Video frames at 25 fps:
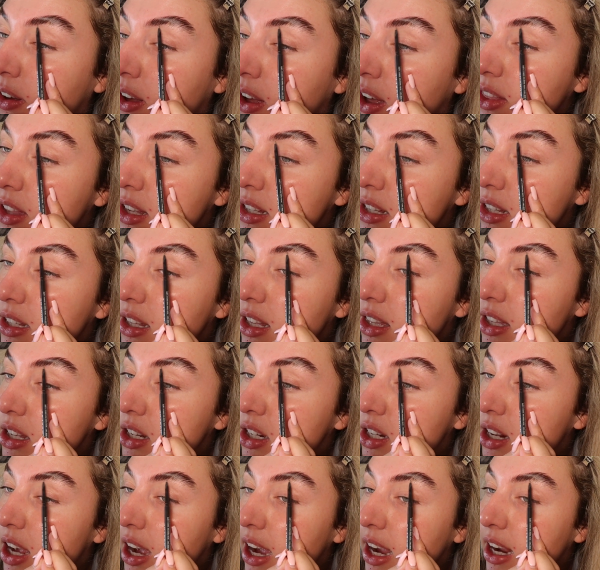This is in the
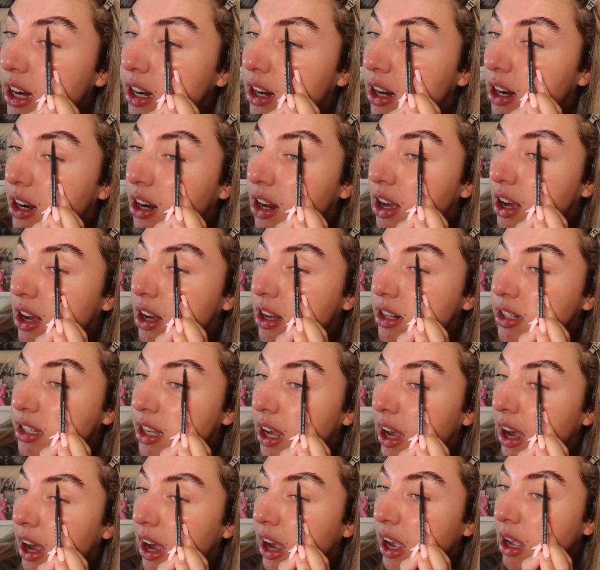shade
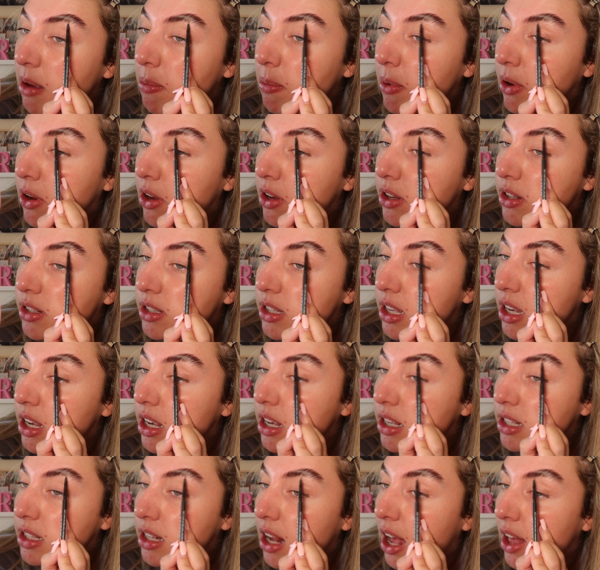Latte because
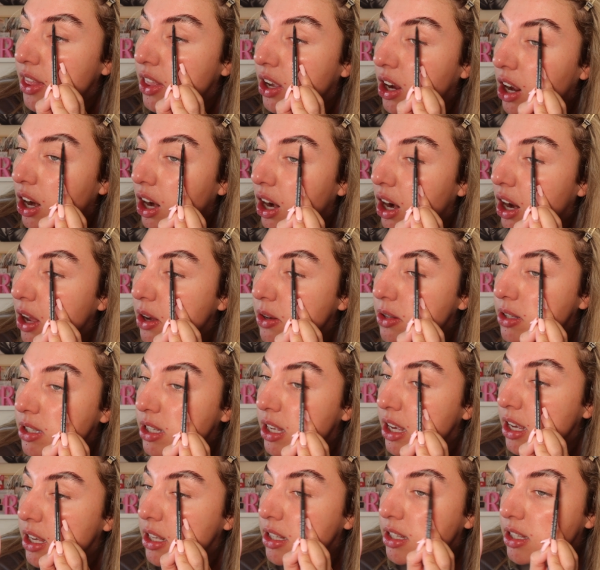it's like the
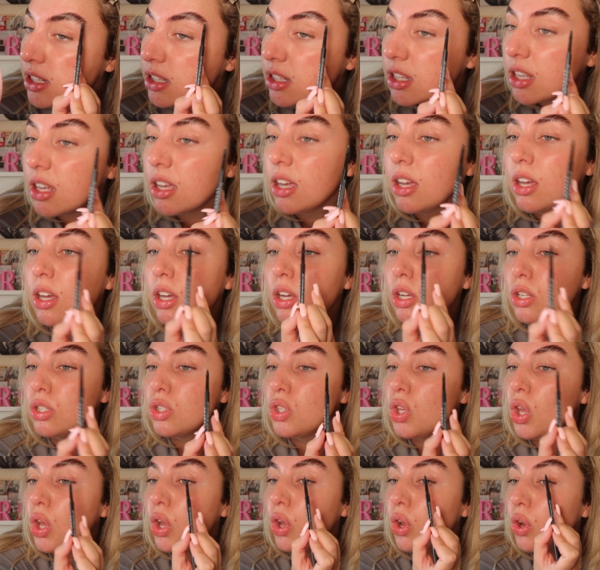closest
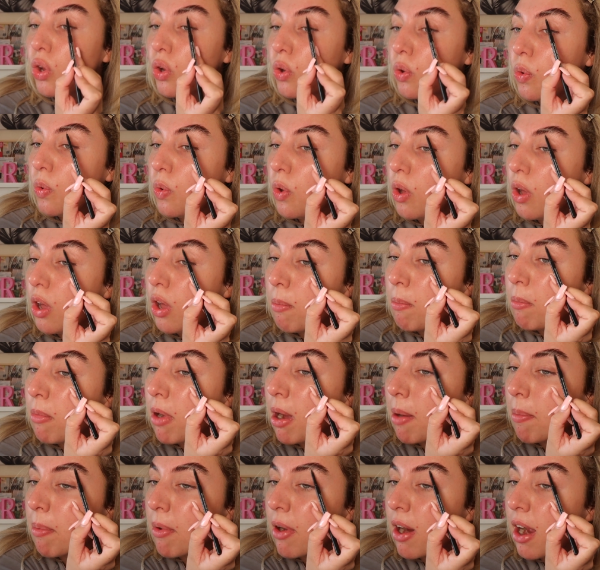to
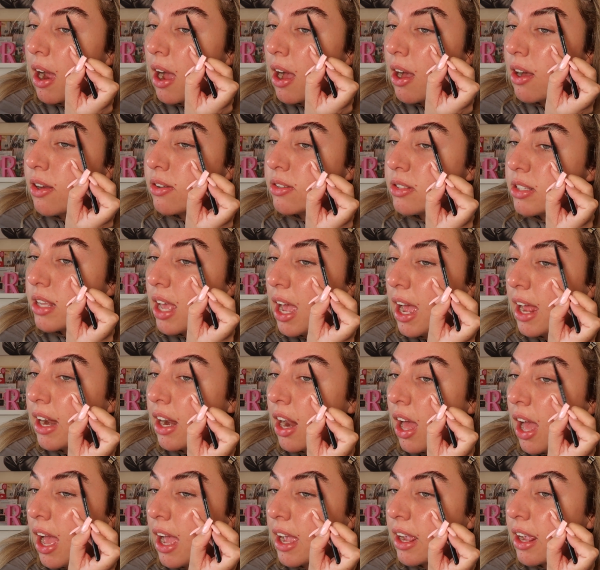my brows, and
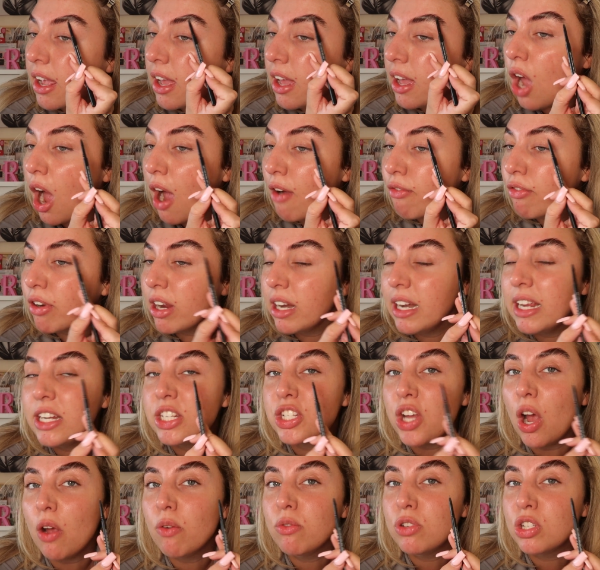like, I really
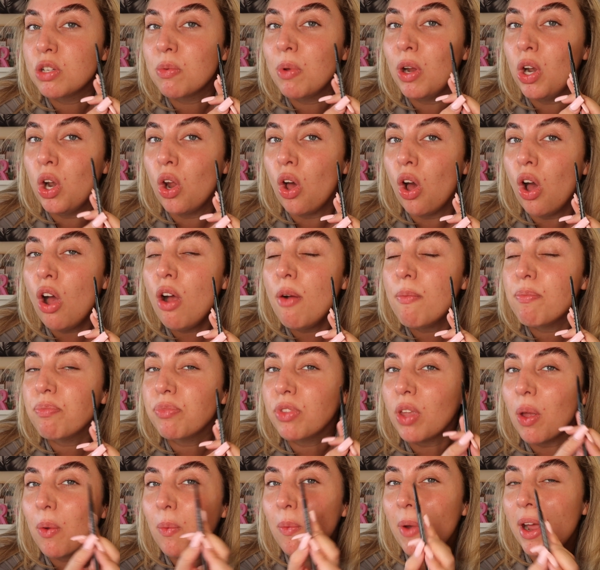don't do a lot
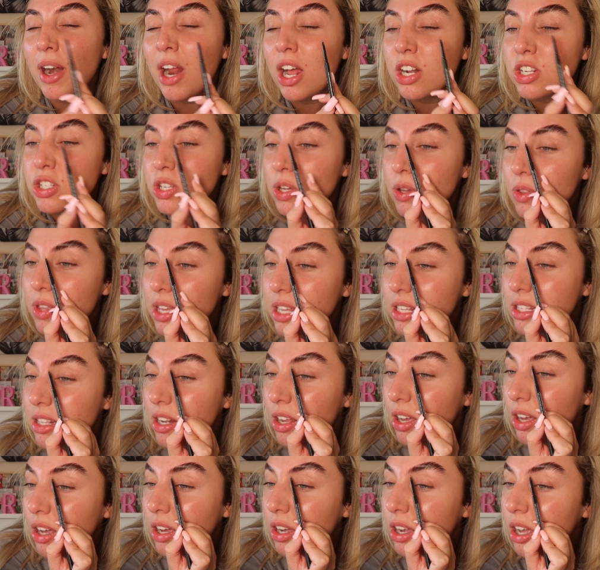when I do this
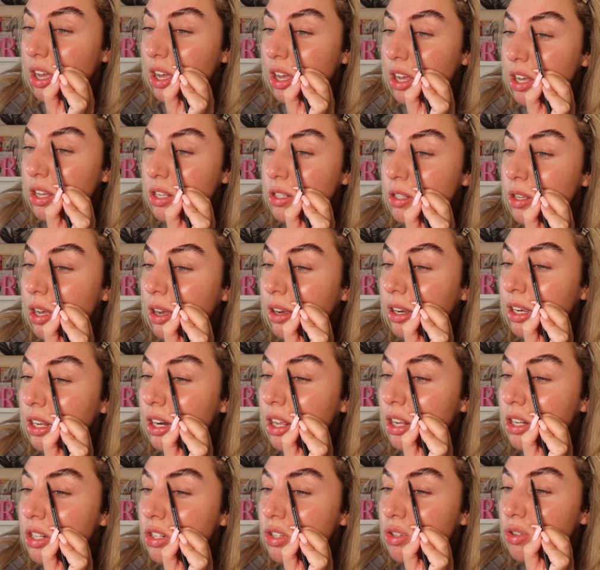look. So I'm
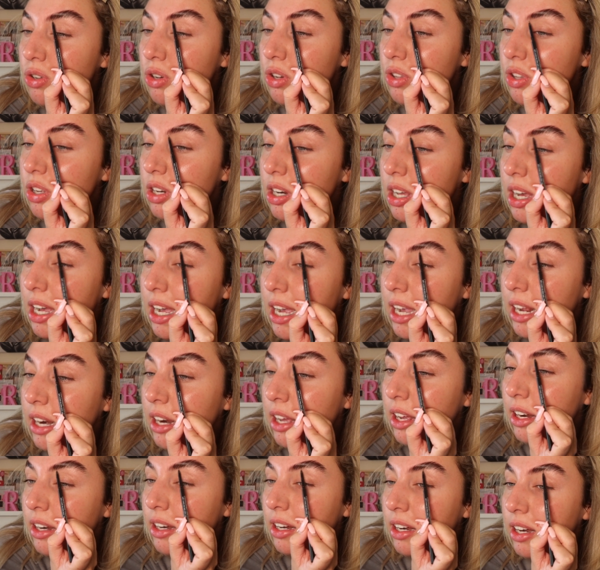going to draw the line
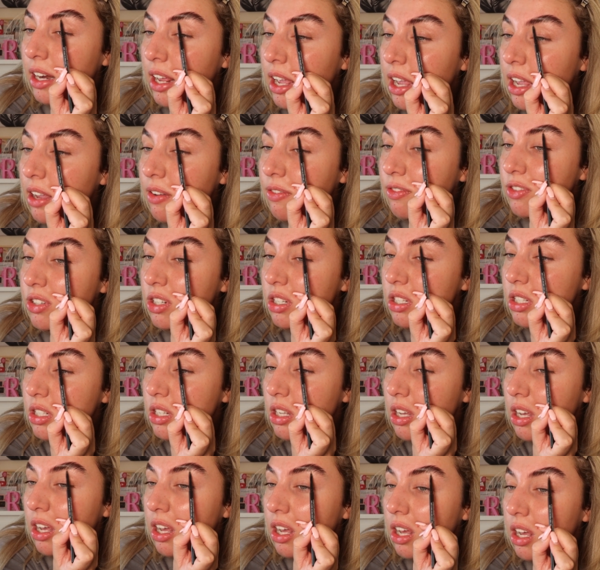underneath just
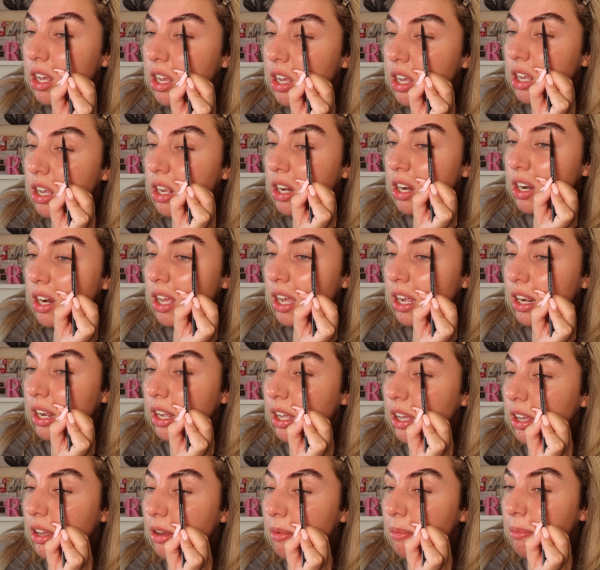to like
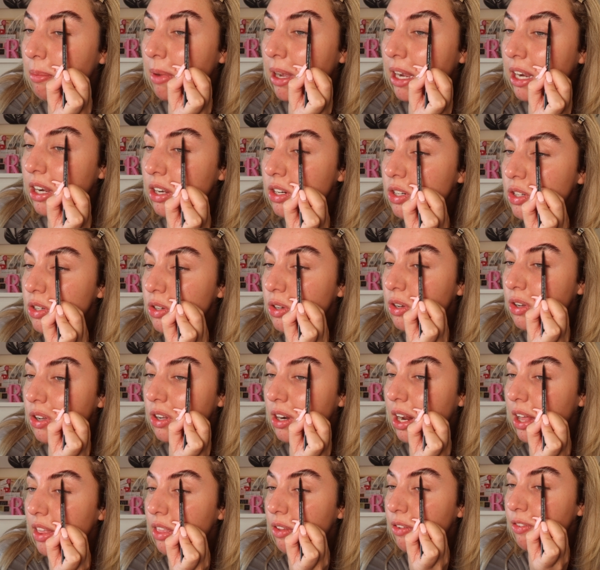make sure
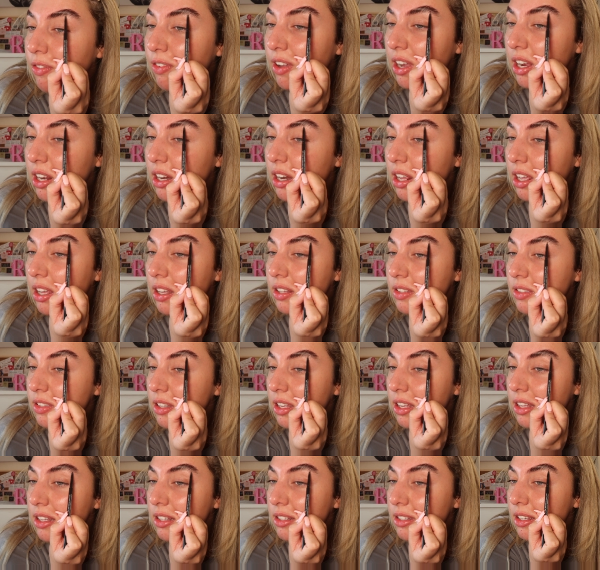like the thickness
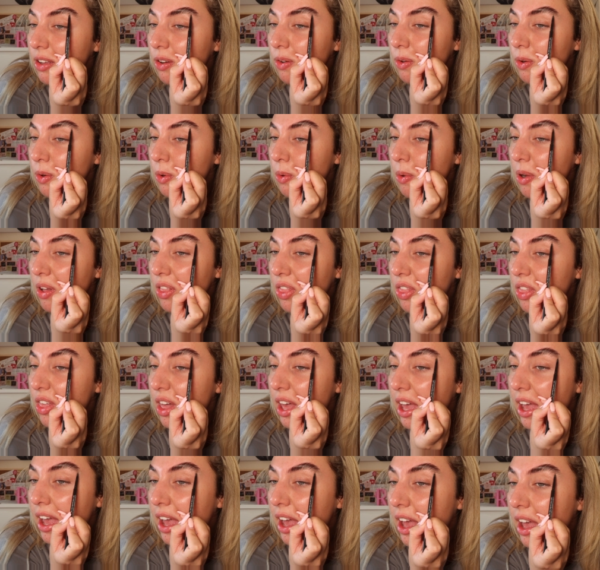is all
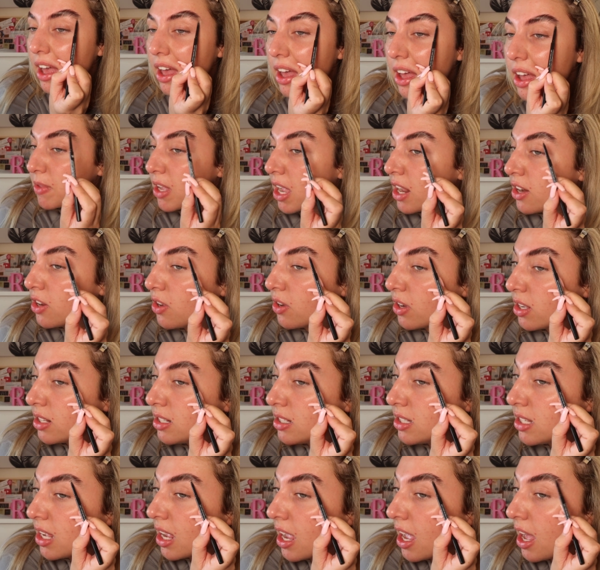there and you can
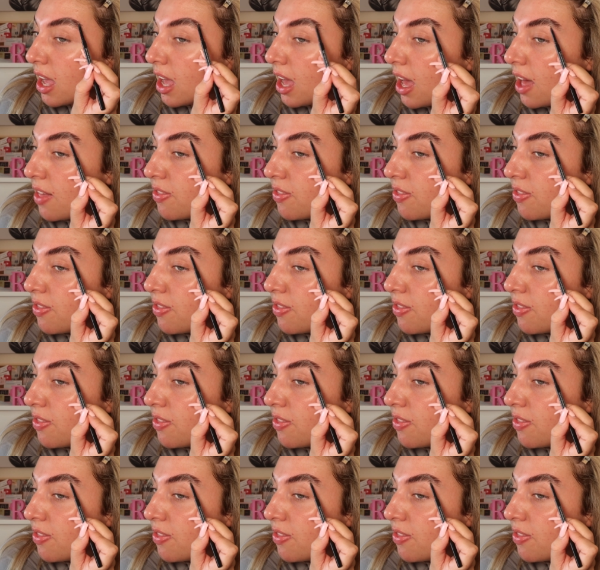see it.